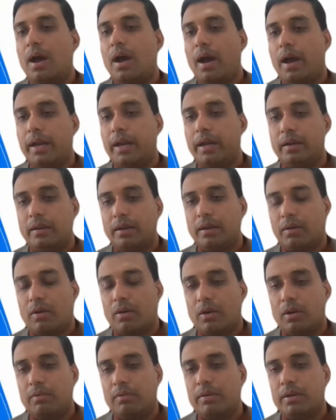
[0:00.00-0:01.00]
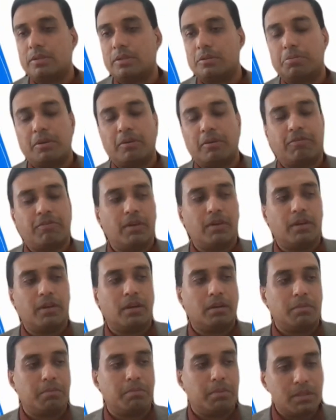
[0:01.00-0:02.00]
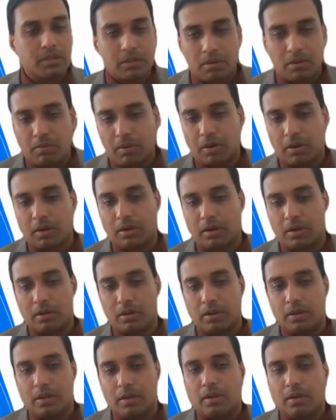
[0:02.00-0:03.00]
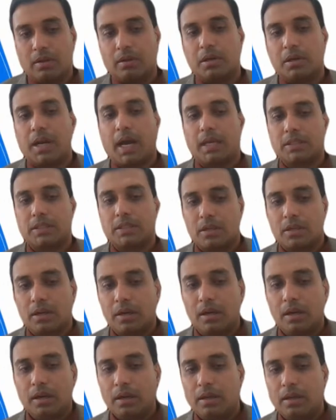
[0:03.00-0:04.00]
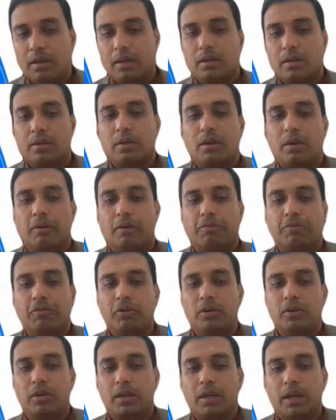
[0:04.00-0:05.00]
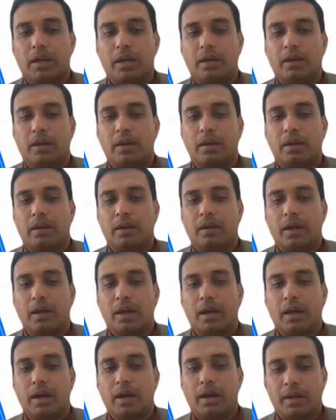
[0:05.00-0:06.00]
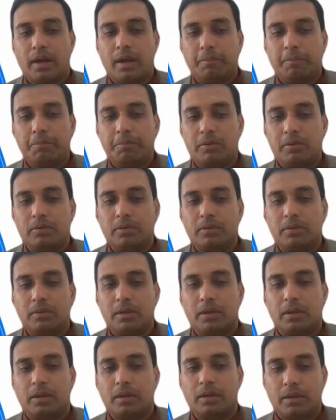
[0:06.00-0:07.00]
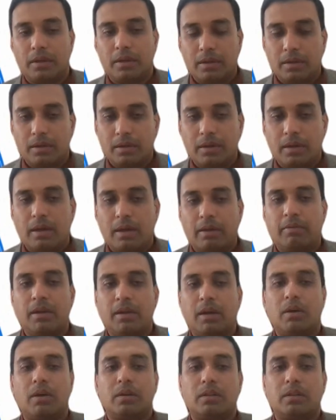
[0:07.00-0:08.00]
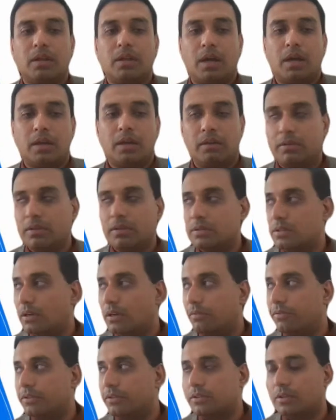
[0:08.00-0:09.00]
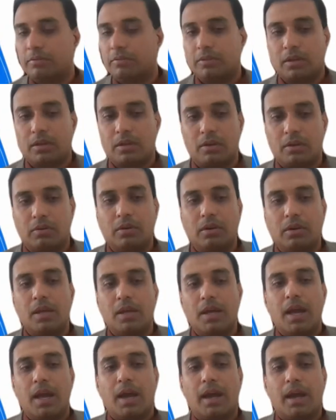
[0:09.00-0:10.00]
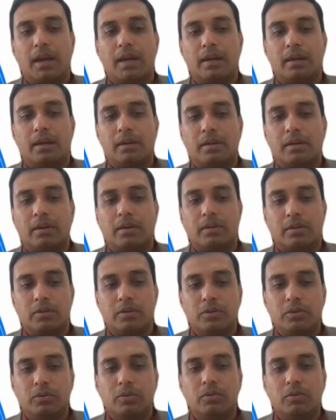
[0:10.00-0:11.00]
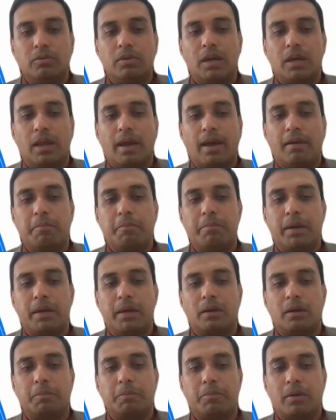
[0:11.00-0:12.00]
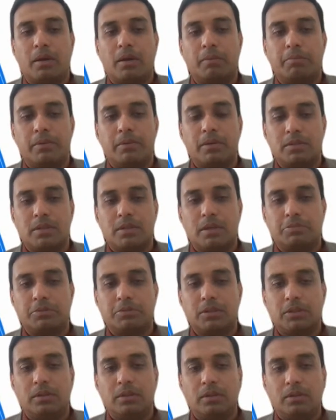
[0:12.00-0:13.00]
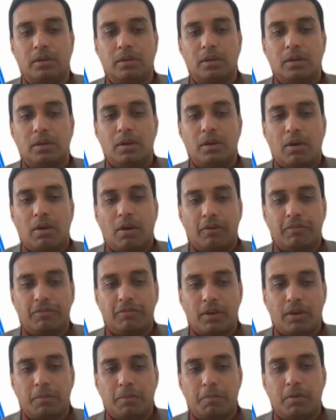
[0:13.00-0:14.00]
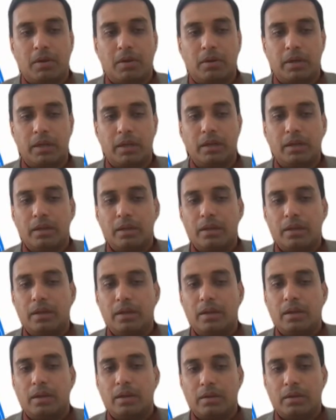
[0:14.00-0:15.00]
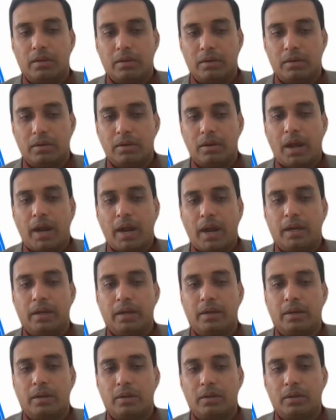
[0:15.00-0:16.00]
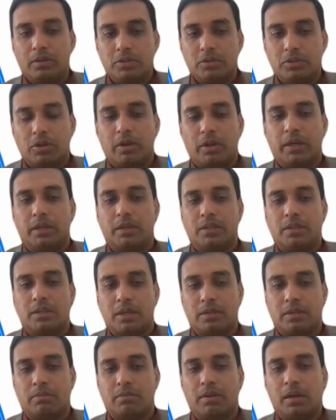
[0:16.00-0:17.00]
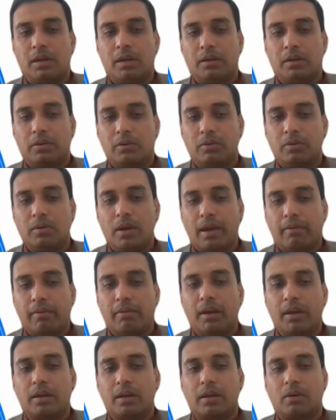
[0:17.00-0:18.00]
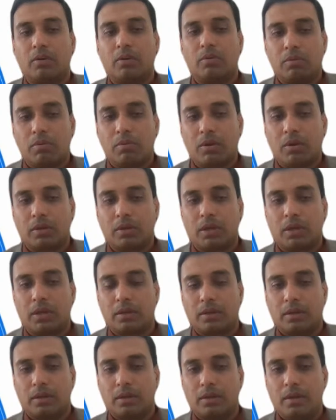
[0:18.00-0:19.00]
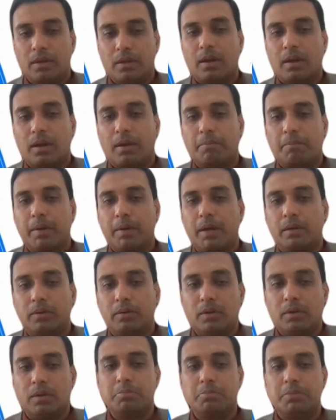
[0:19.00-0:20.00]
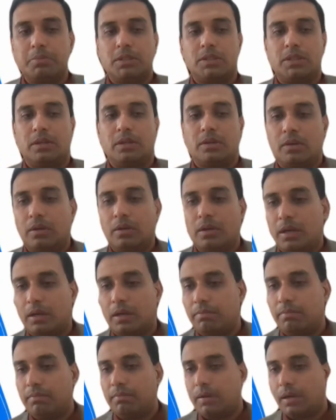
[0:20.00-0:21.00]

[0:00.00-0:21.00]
I always prefer brisk walk. Natural, your foot can adapt to the level or the uneven surface of the ground, and you will have better proprioception of your body and your joints as well to level ground walking compared to a machine or treadmill.